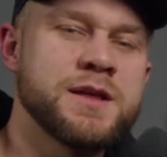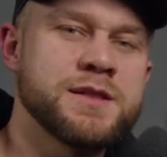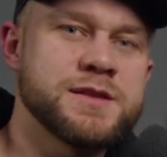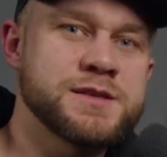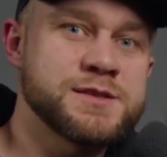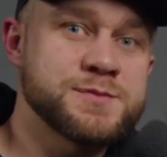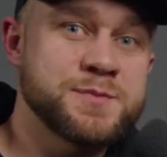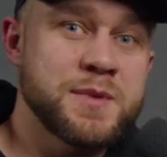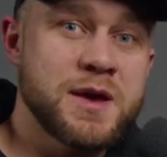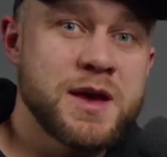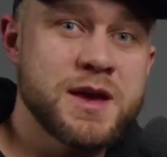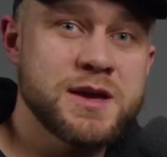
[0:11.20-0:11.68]

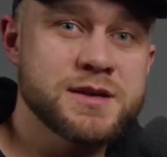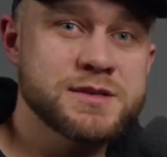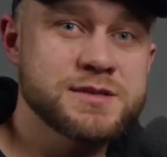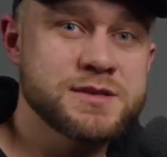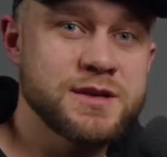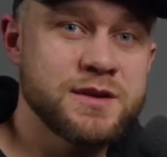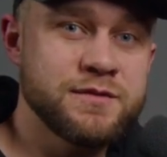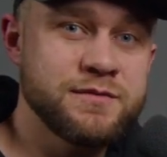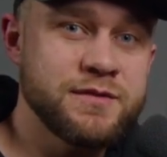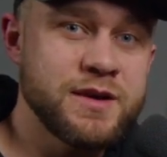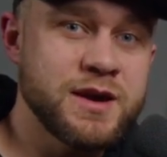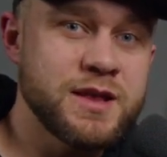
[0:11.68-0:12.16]
This
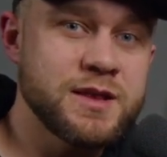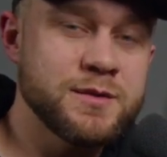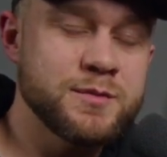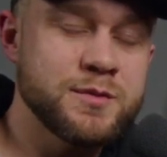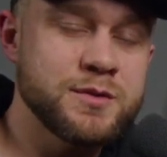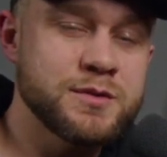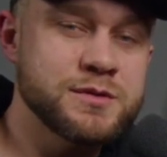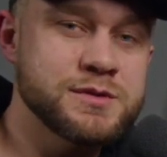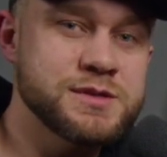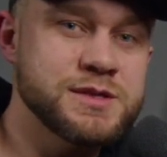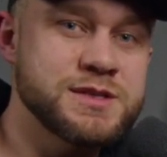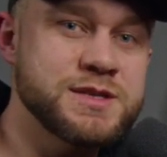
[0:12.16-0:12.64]
pack's
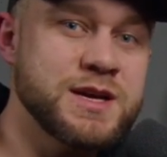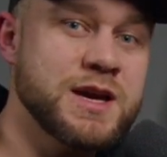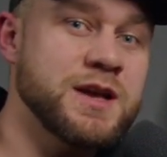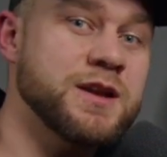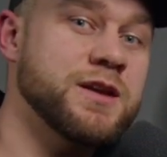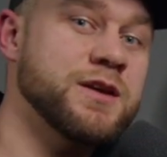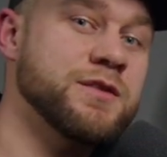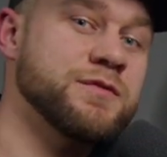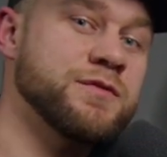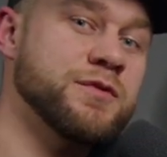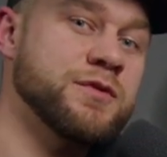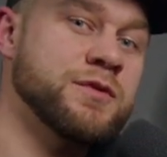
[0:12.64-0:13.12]
available to
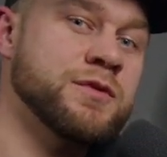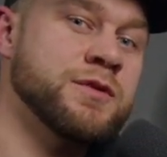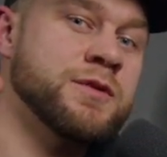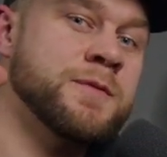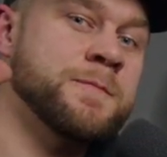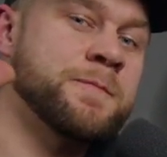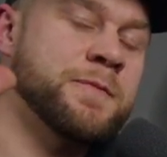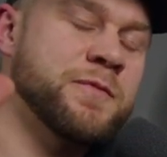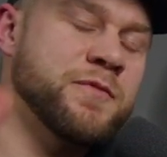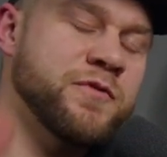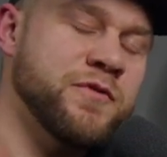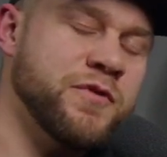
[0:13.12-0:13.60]
download
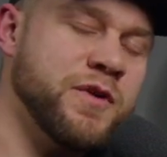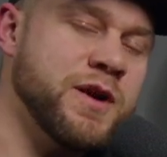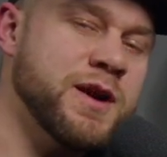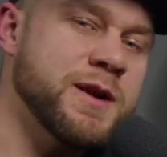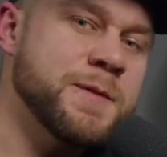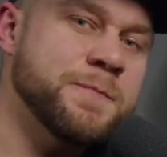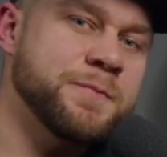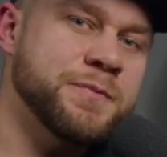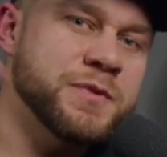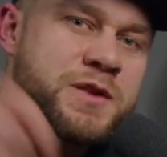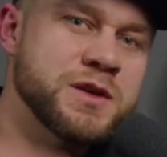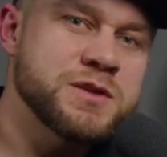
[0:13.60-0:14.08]
for
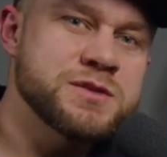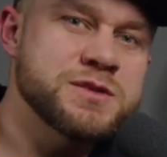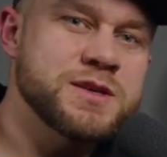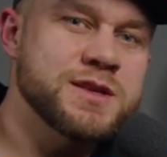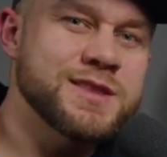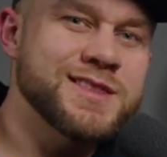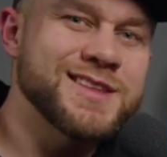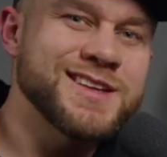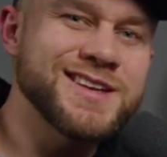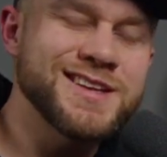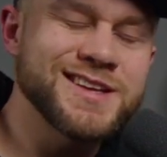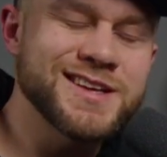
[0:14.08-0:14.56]
free
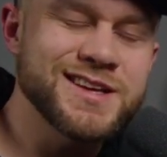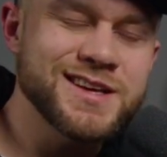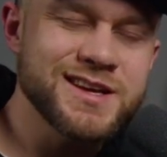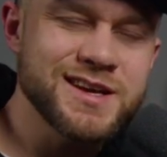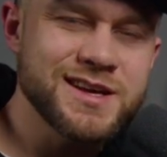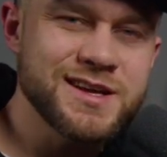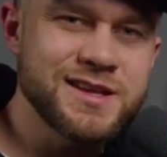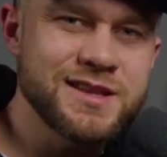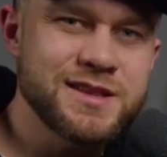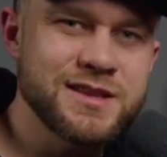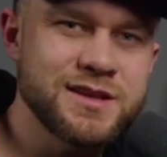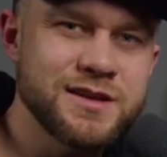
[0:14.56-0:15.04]
using the
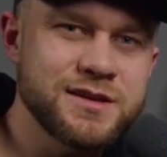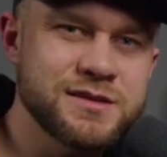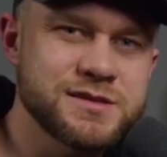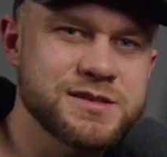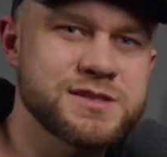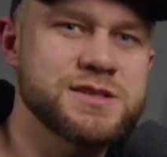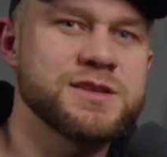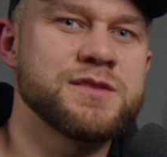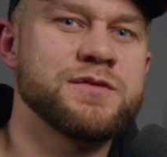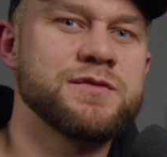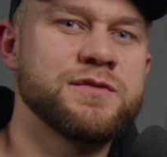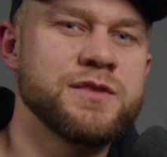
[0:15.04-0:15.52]
link in
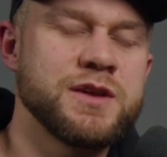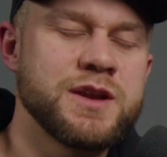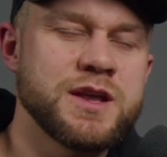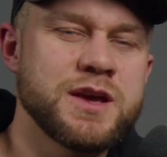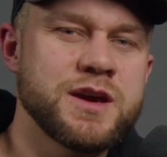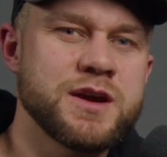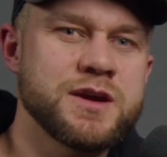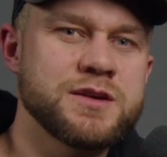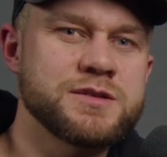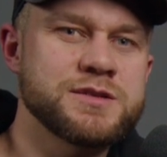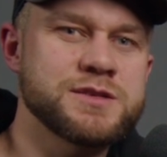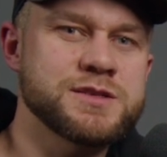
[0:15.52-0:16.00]
this
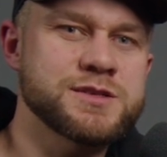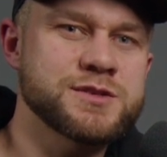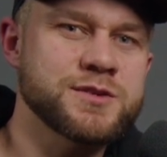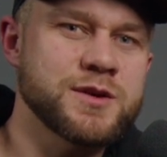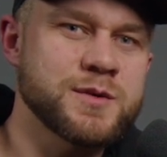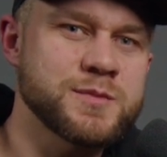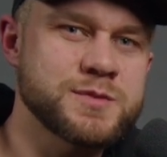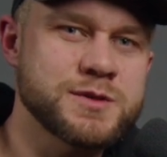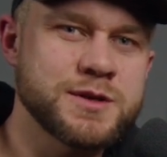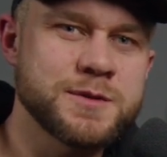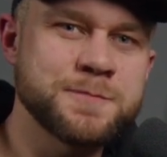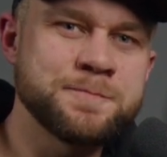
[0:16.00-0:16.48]
video
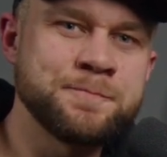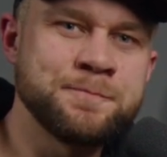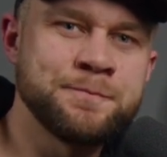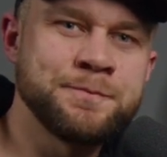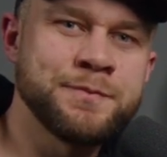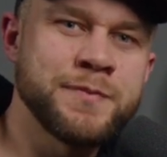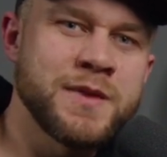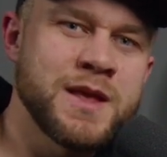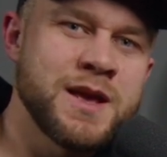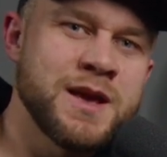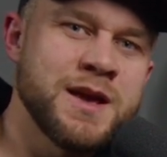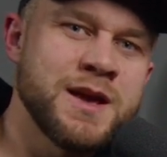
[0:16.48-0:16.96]
description.
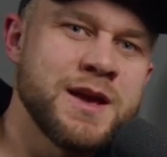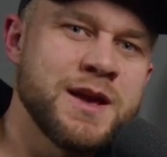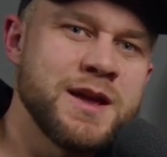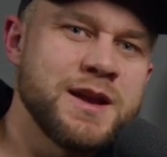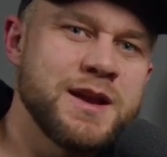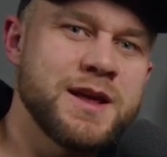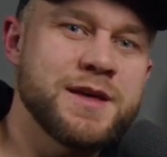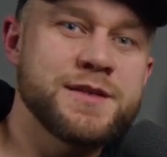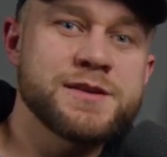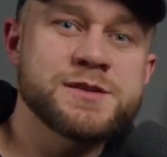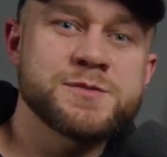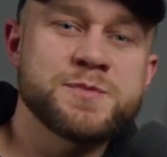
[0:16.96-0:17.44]

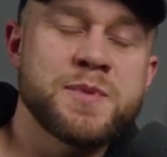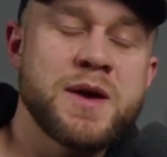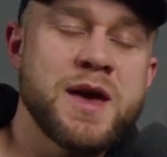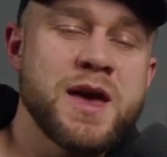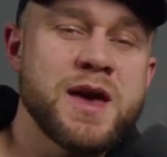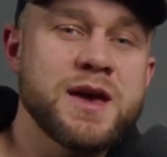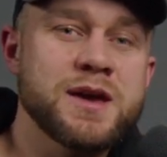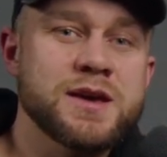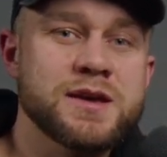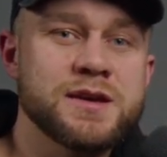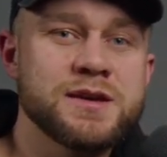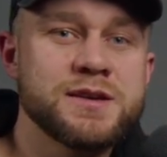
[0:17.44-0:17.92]
Now, this
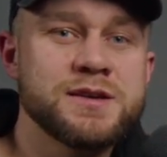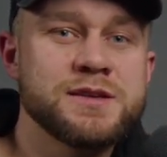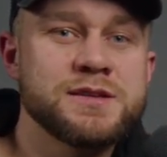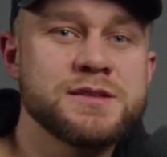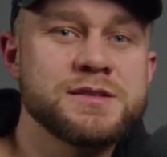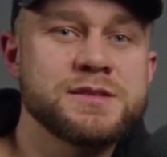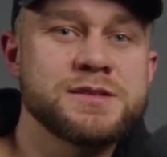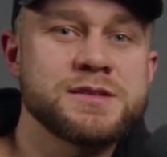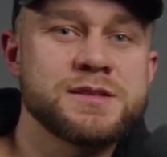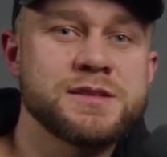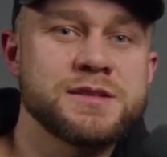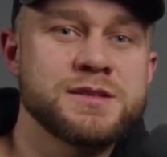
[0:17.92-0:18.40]
pack
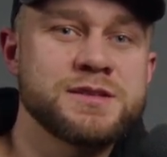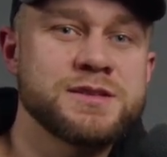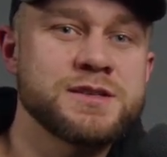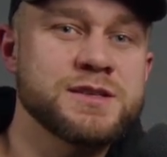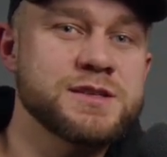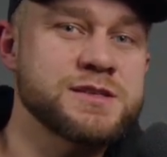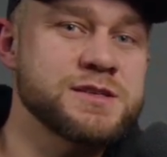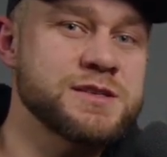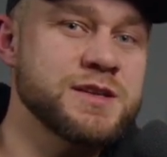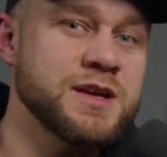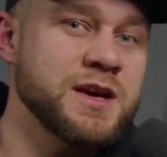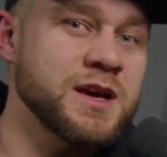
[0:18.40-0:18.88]
is
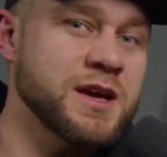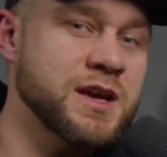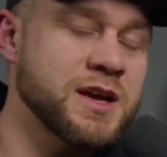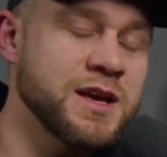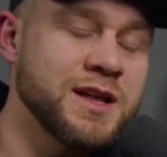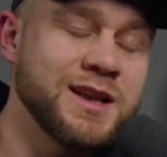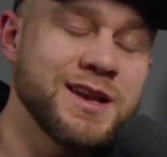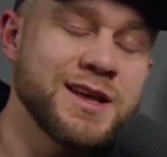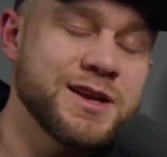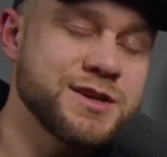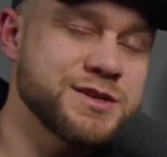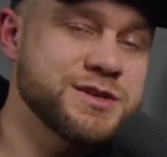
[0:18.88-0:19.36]
just a
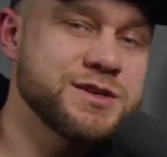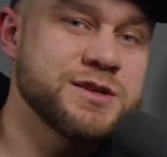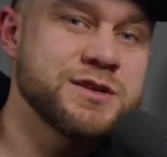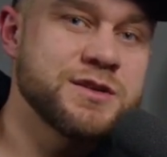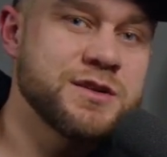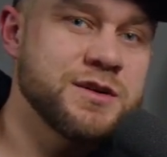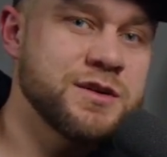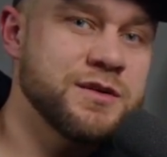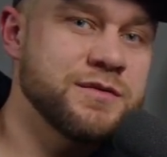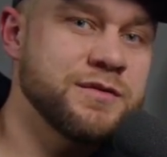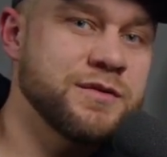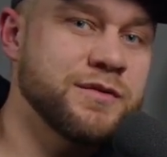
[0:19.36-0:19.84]

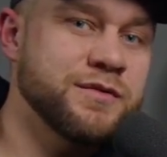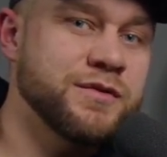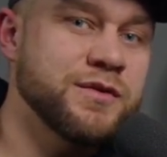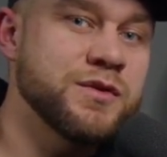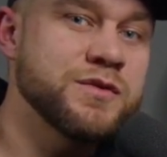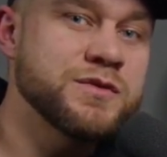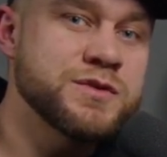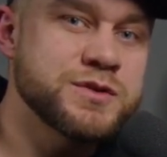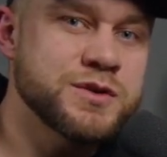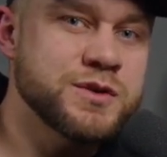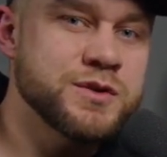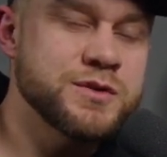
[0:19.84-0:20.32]
collection of a
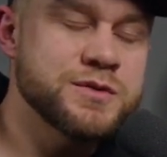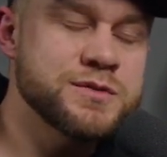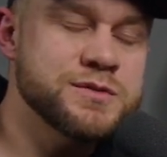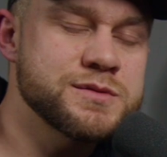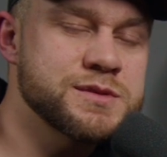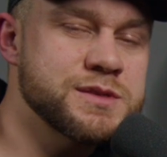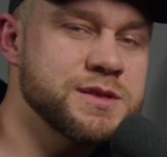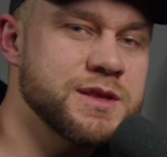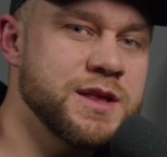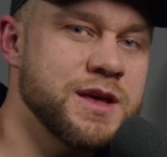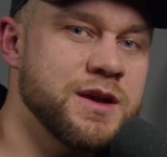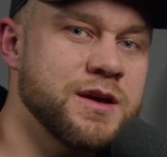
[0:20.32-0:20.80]
few
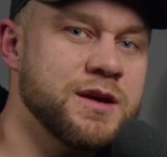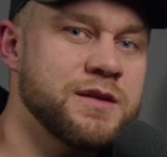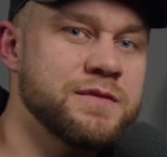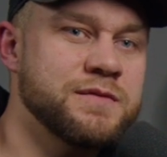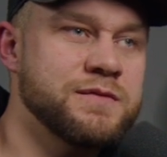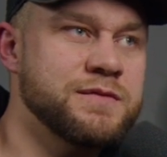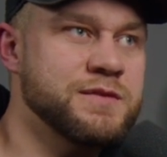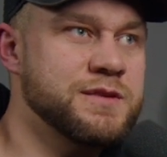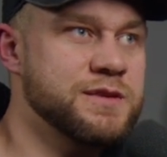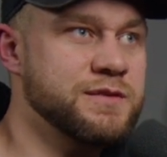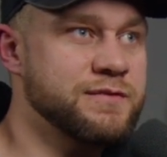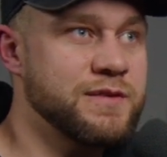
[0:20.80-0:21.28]
tools that
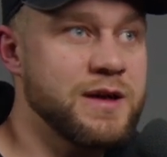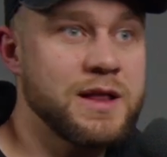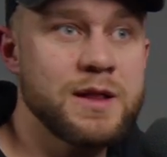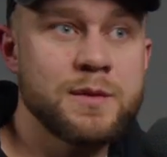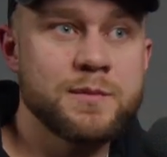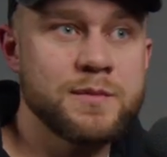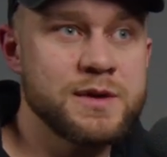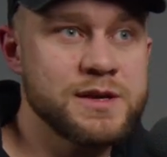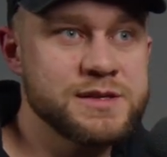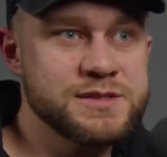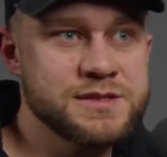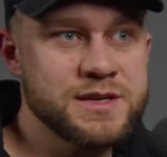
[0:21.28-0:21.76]
I've
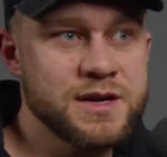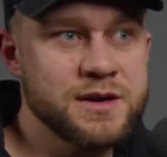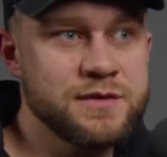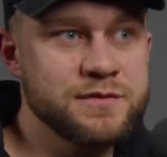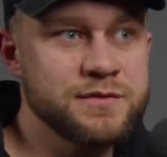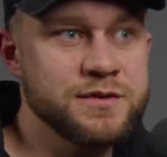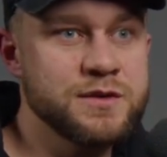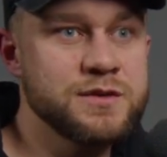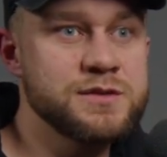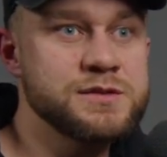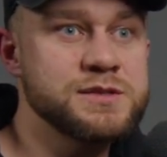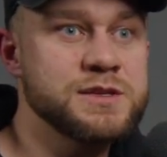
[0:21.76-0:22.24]
developed
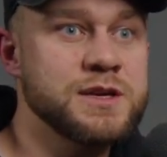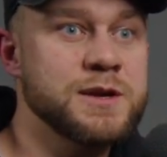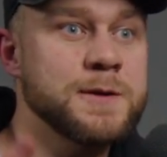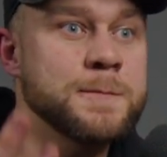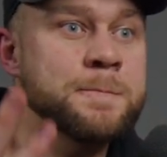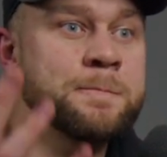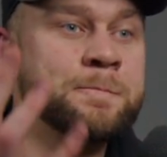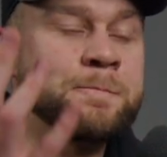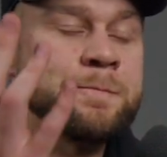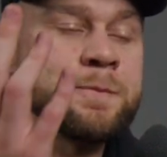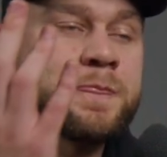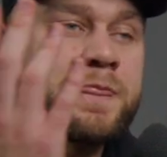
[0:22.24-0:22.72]
myself
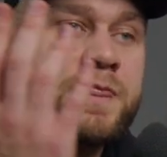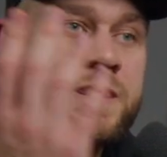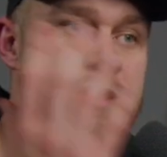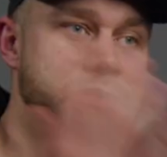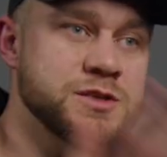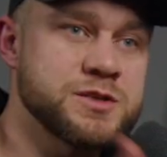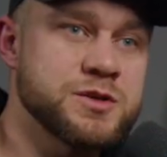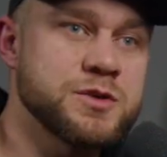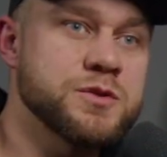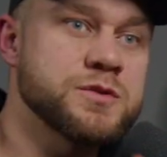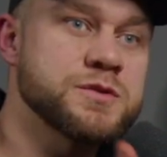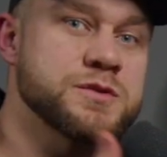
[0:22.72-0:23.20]
using
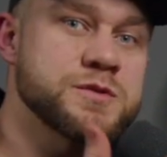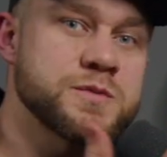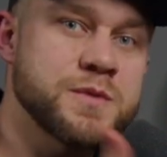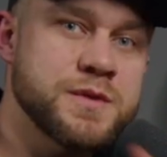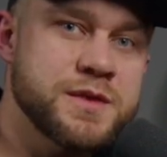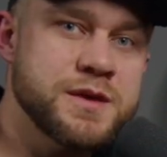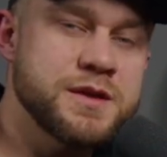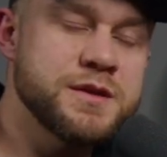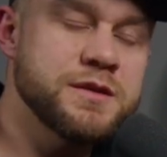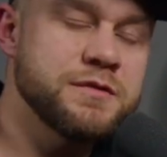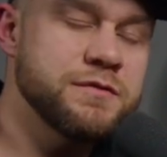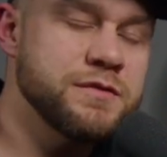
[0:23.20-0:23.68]
the tools
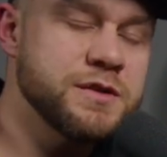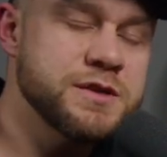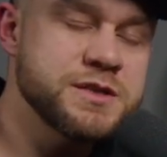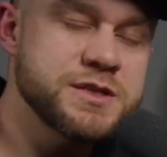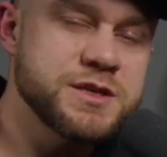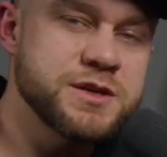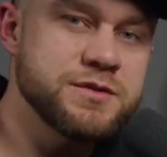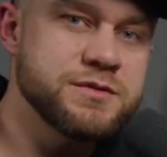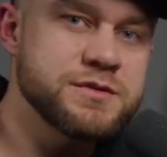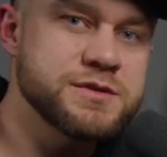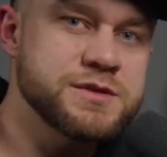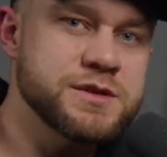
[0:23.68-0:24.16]
within
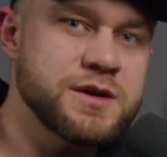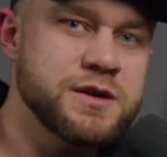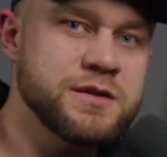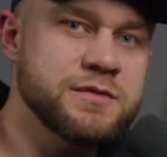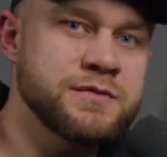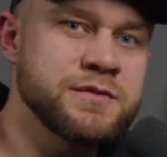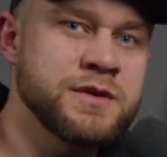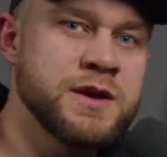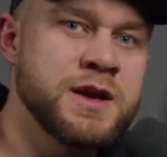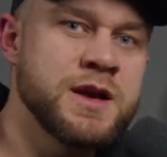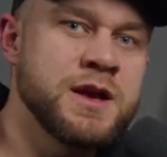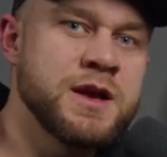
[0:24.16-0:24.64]
DaVinci
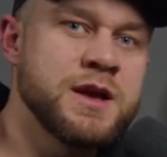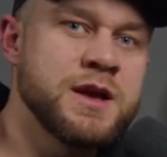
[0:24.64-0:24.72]
Resolve,